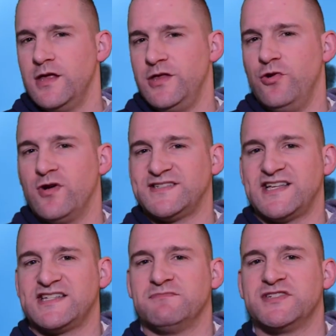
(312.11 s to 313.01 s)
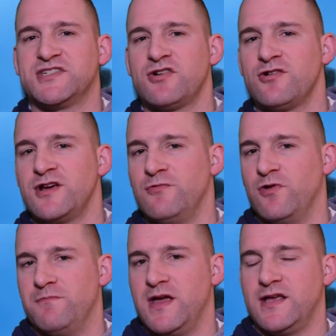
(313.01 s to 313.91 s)
USS Missouri
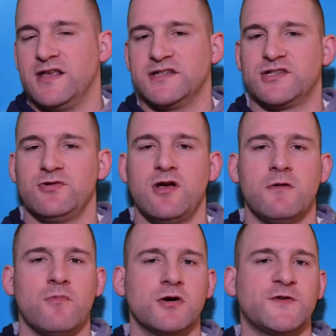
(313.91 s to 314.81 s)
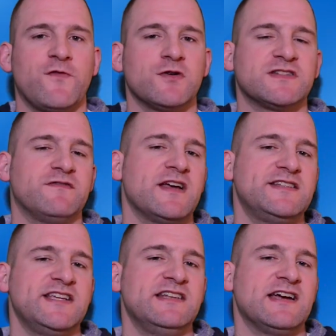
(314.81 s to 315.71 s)
would make history on March 1st of
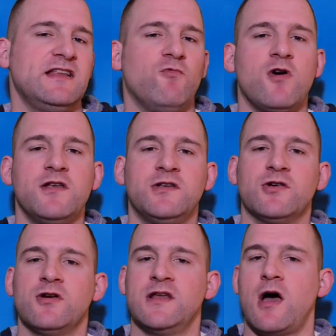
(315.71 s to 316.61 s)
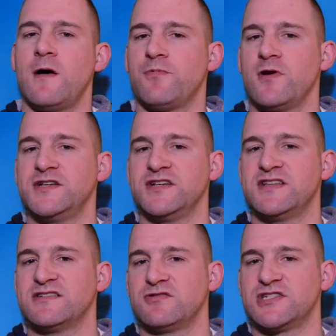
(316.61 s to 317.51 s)
1991 during Operation
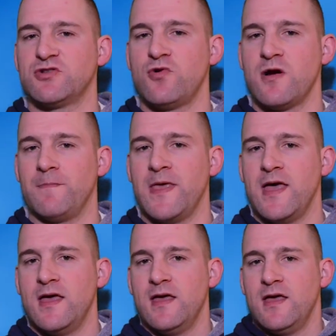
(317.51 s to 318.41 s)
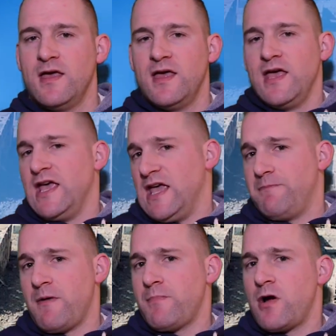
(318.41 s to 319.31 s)
Desert Storm. It
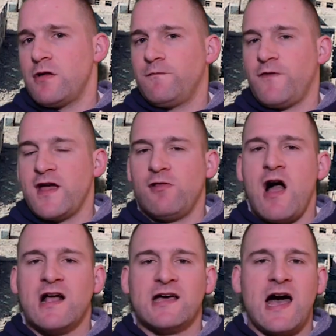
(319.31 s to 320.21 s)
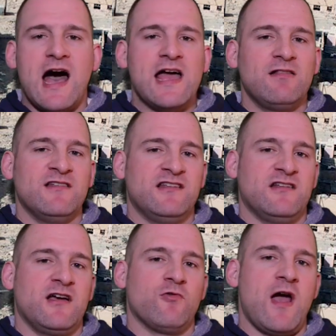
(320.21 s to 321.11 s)
bombarded Failaka Island
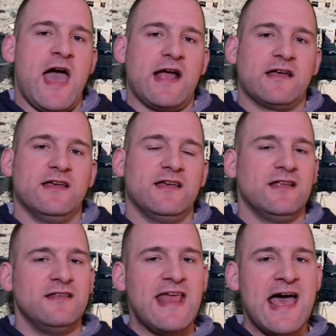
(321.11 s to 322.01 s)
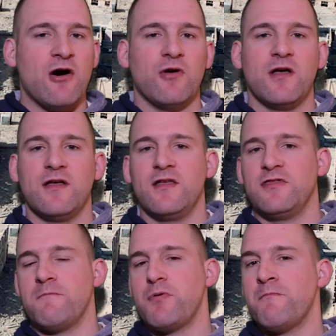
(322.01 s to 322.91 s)
in Iraq. Now,
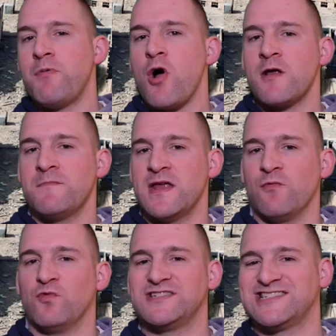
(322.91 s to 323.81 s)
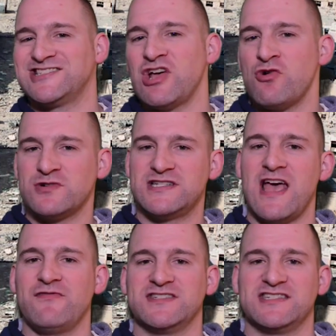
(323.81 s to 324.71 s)
the bombardment was so
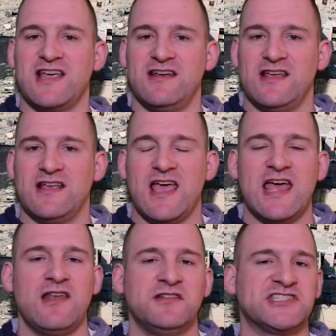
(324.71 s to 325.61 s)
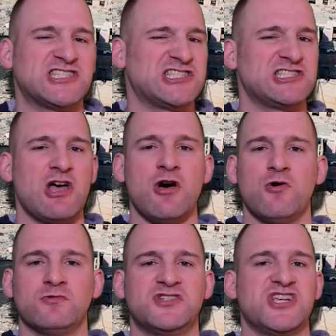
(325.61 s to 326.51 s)
devastating and
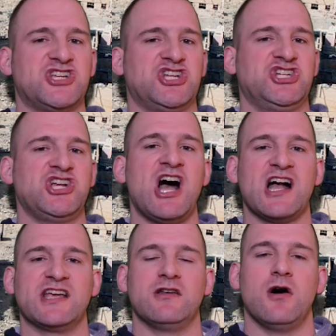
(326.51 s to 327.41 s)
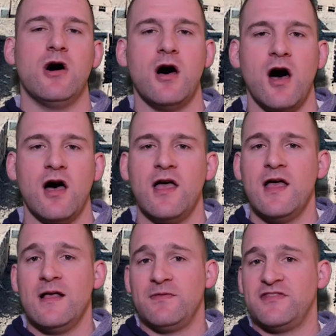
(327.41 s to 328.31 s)
so just shock and awe
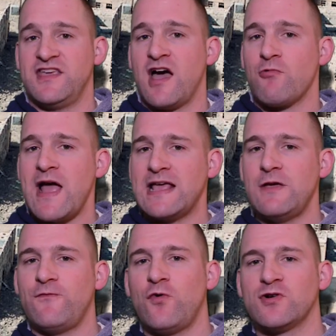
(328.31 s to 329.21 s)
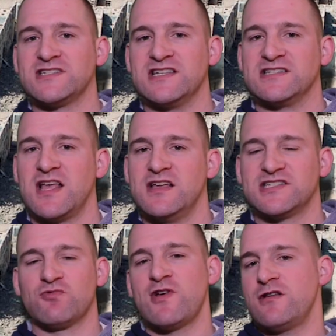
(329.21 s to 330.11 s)
that the Iraqi forces
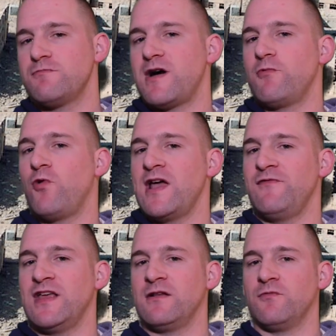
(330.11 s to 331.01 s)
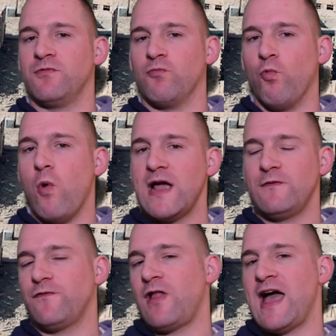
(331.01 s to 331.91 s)
surrendered by waving
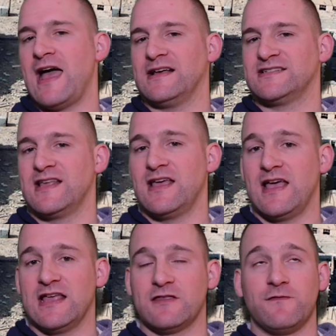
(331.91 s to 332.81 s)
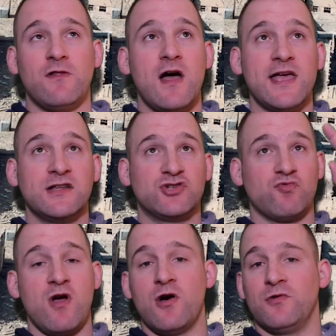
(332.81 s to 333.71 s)
white flags at the flying
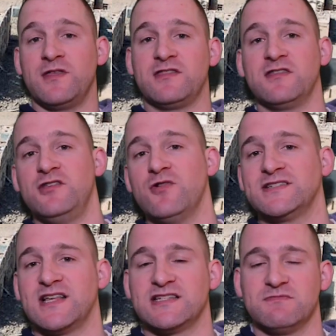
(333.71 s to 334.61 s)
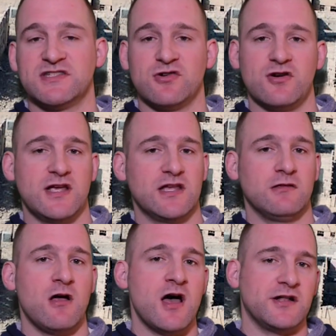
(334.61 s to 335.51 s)
drone that the USS Missouri had
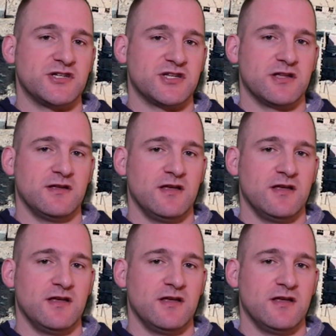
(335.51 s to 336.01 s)
launched.